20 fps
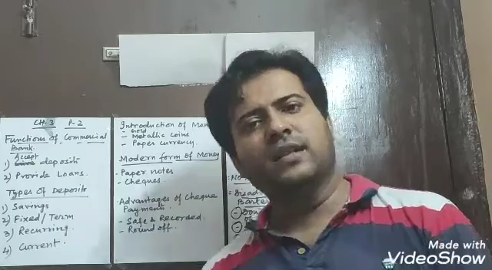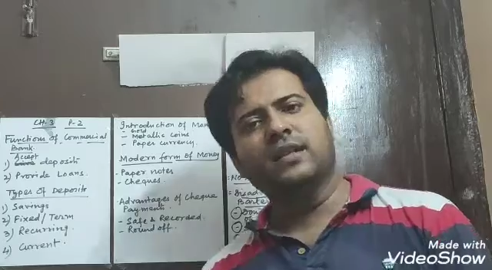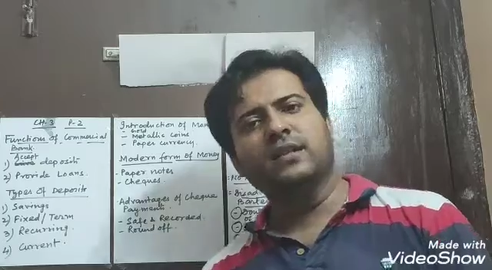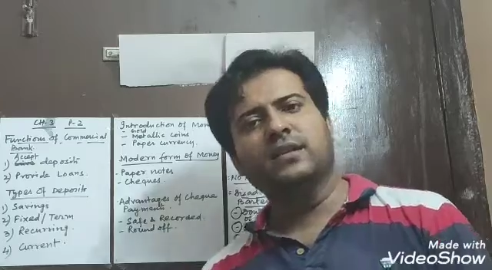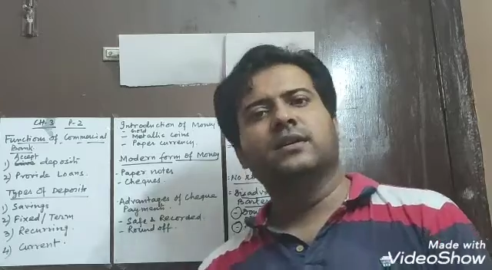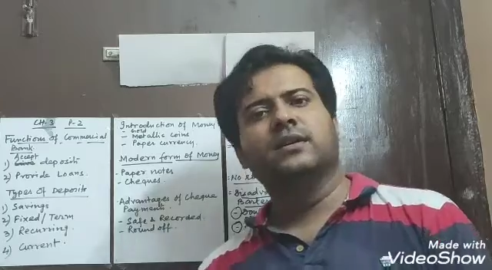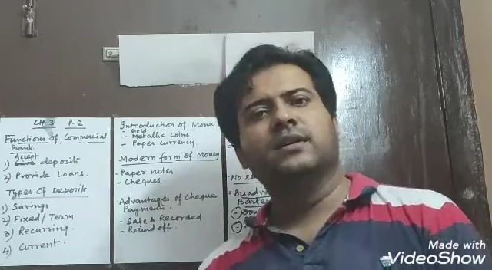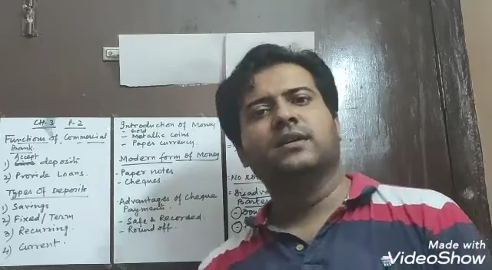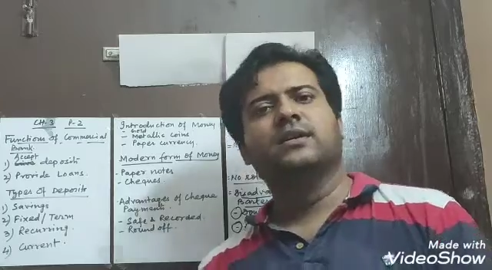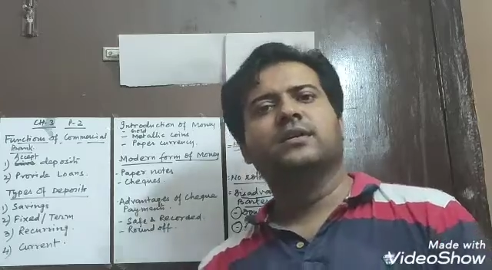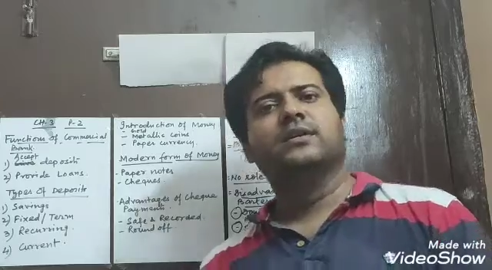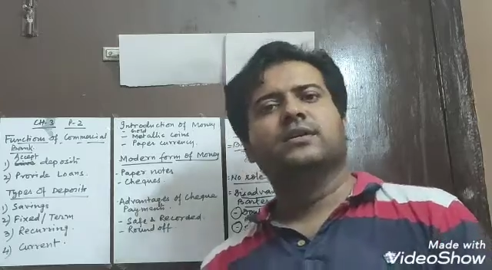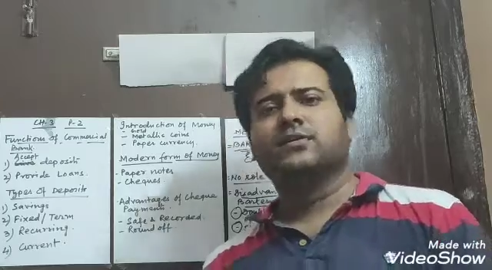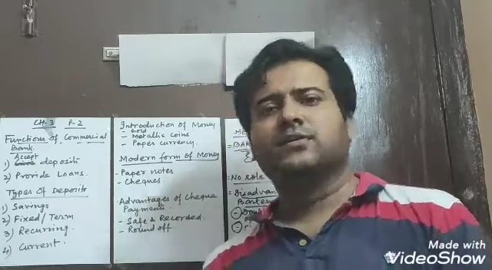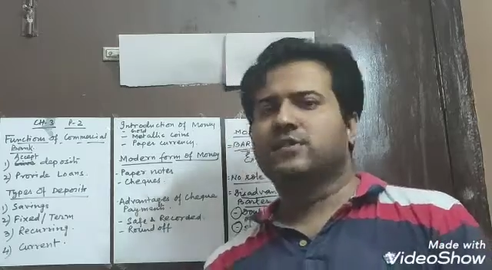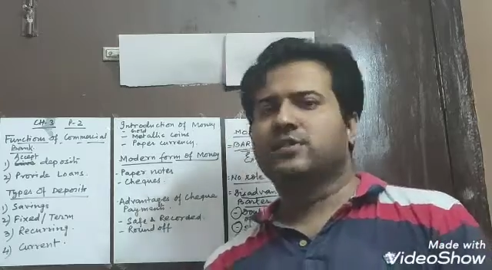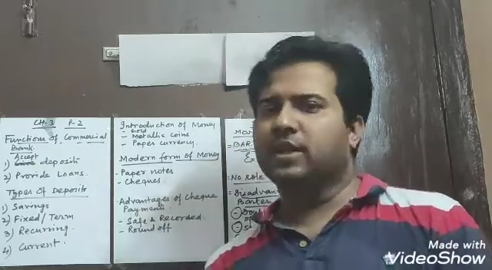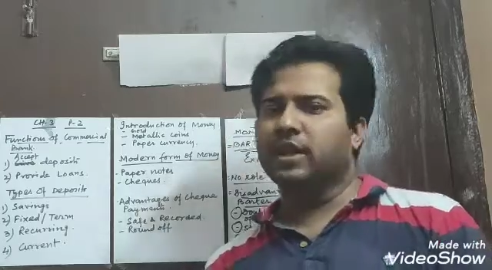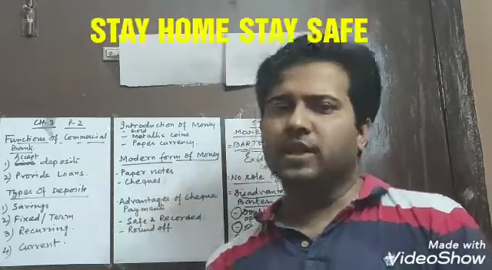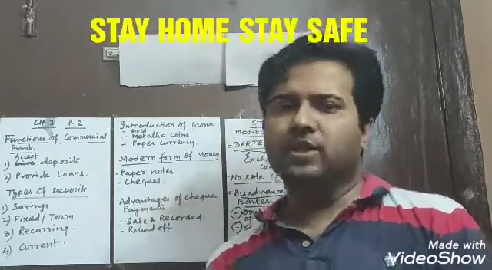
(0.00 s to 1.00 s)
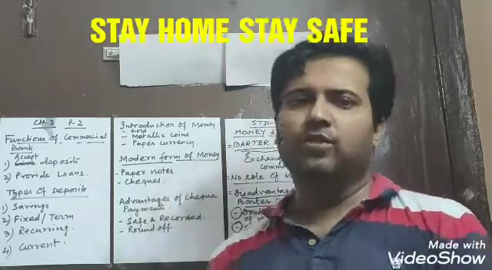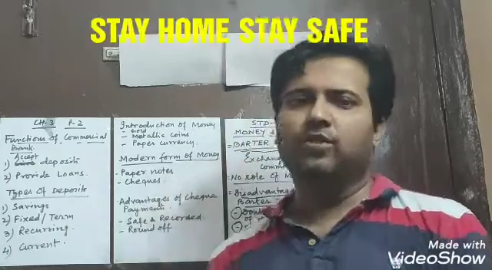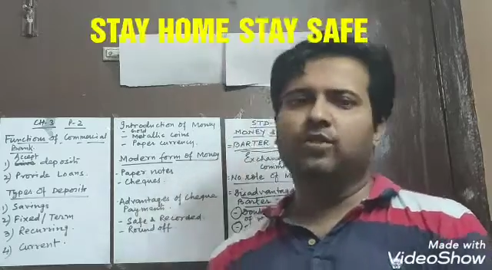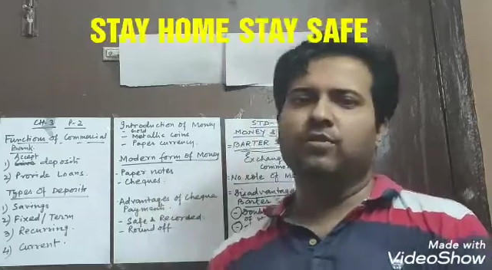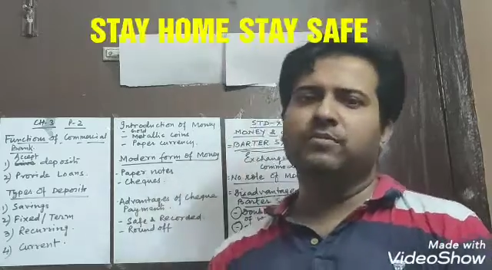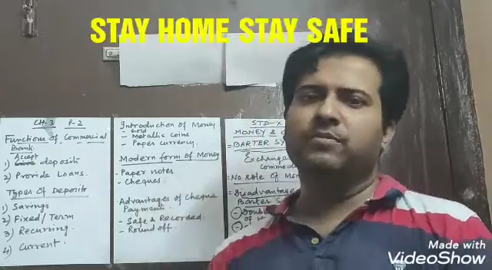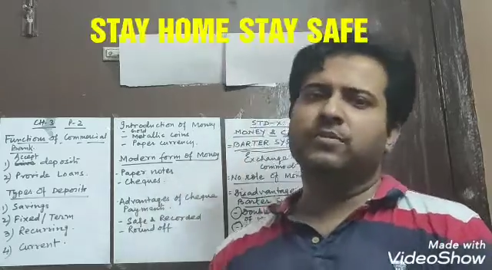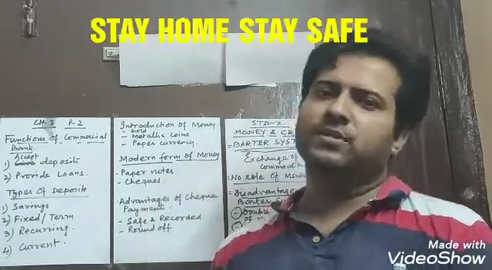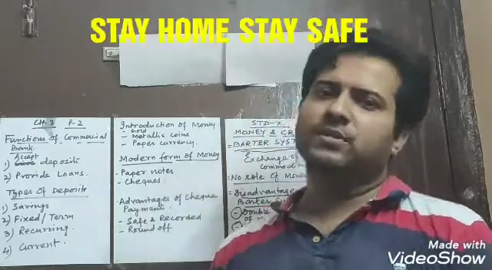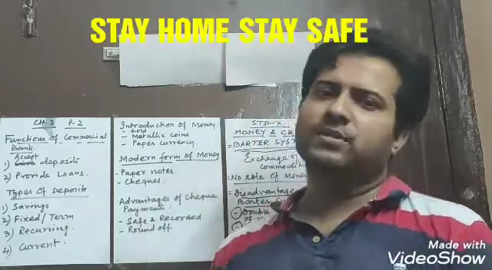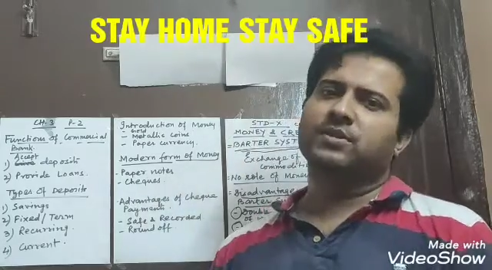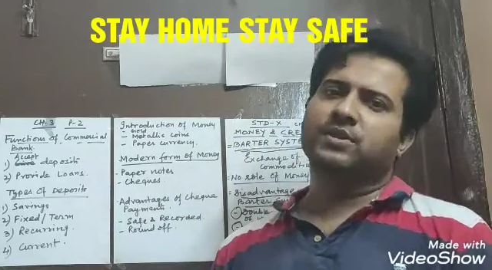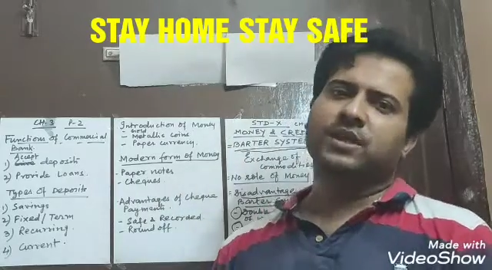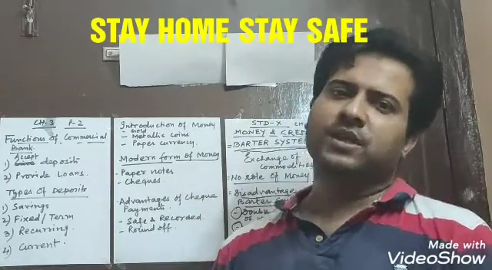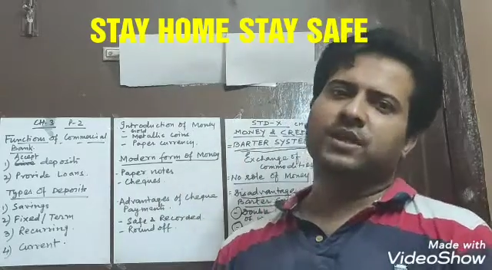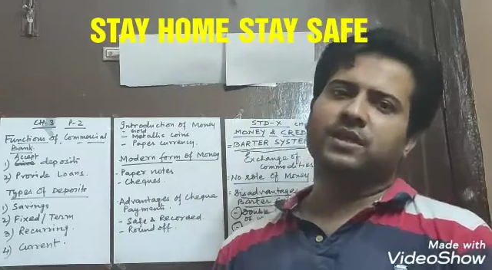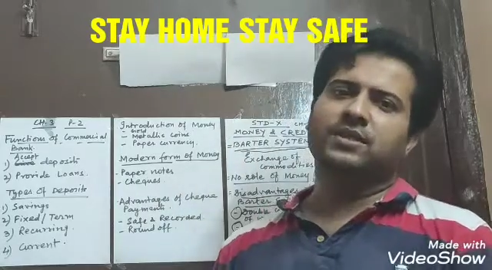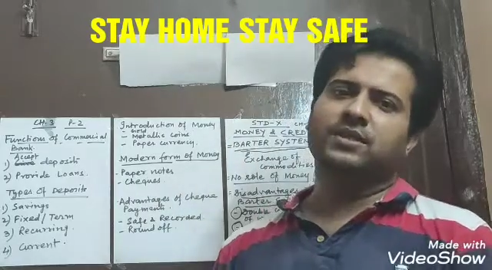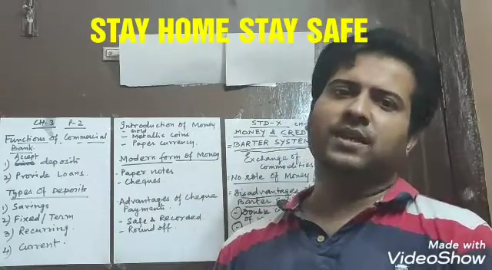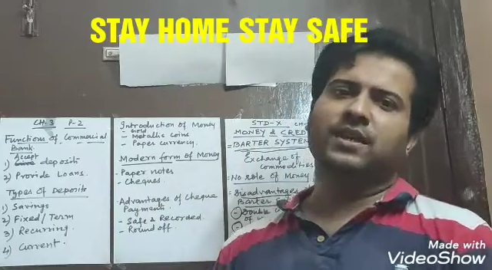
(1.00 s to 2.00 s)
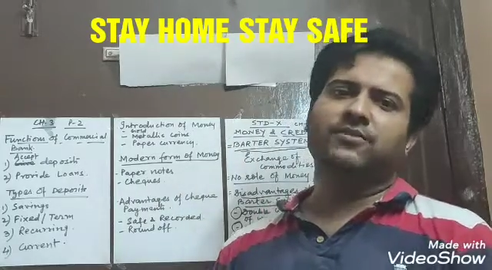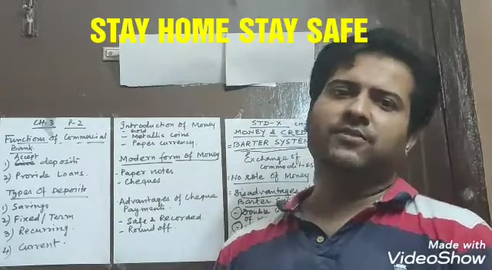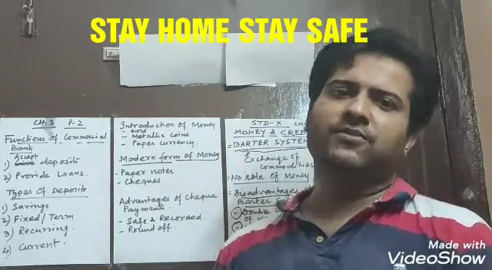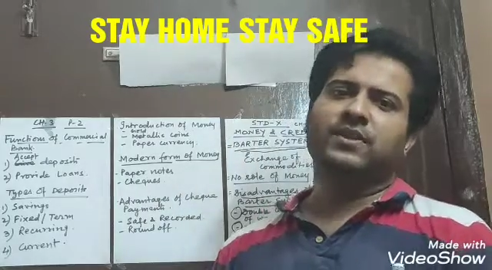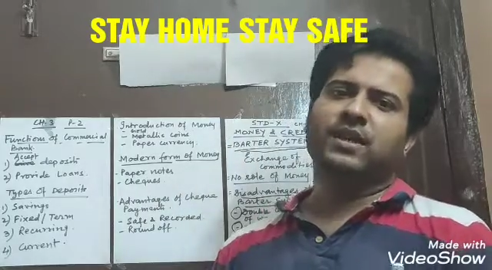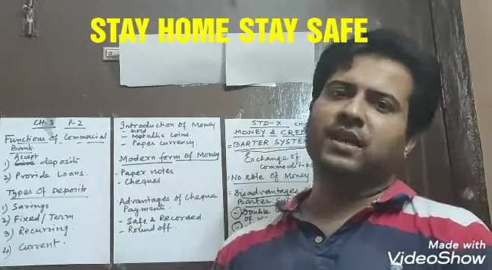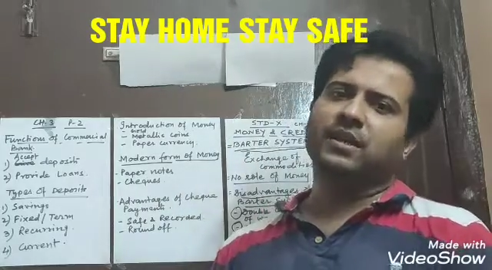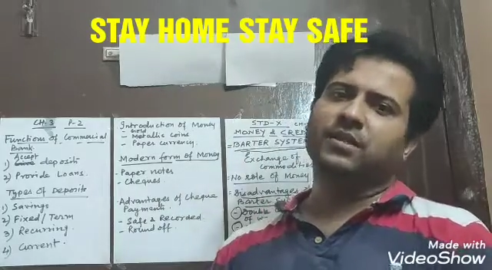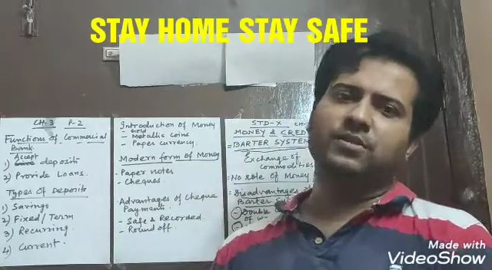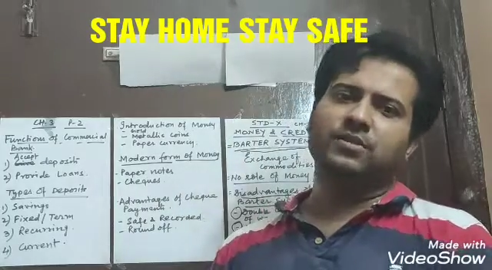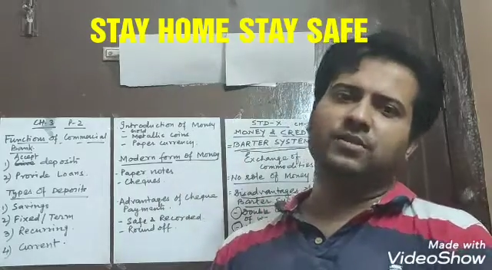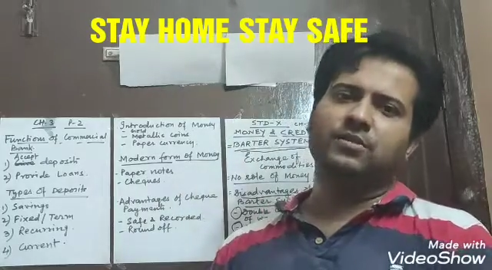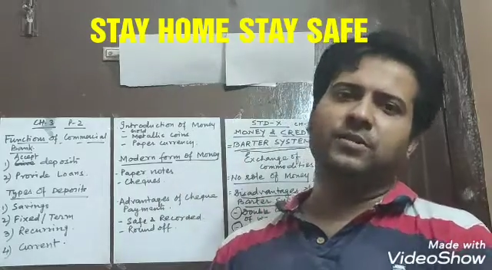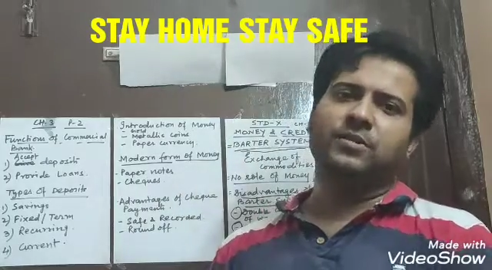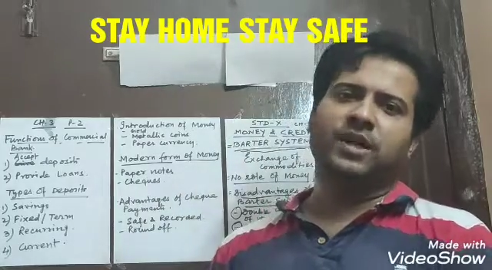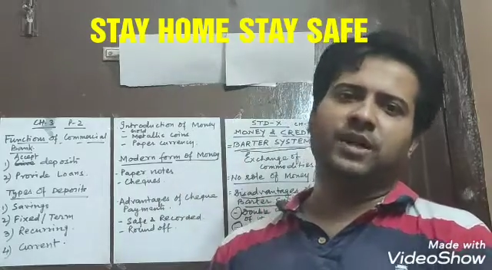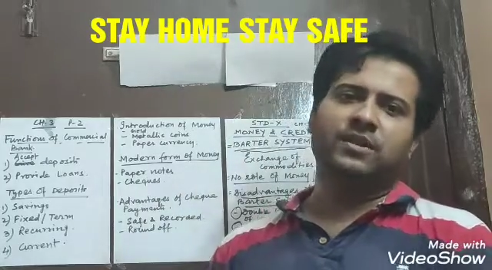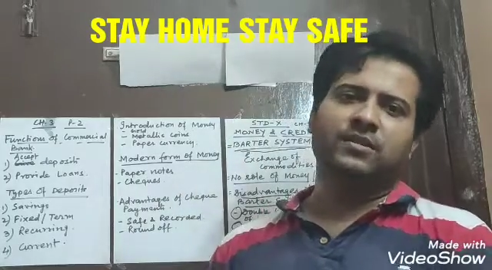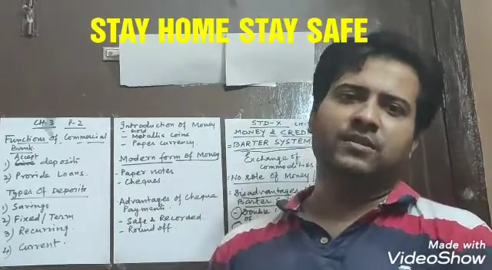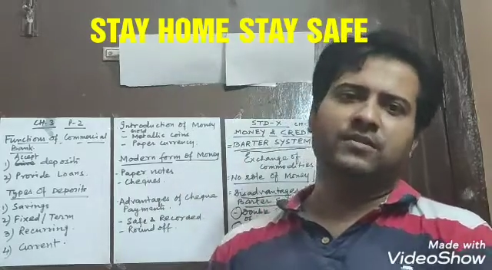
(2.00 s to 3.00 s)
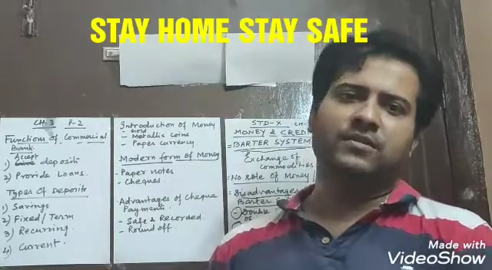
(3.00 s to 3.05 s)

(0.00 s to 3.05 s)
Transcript: then, stay home, stay safe, and goodbye.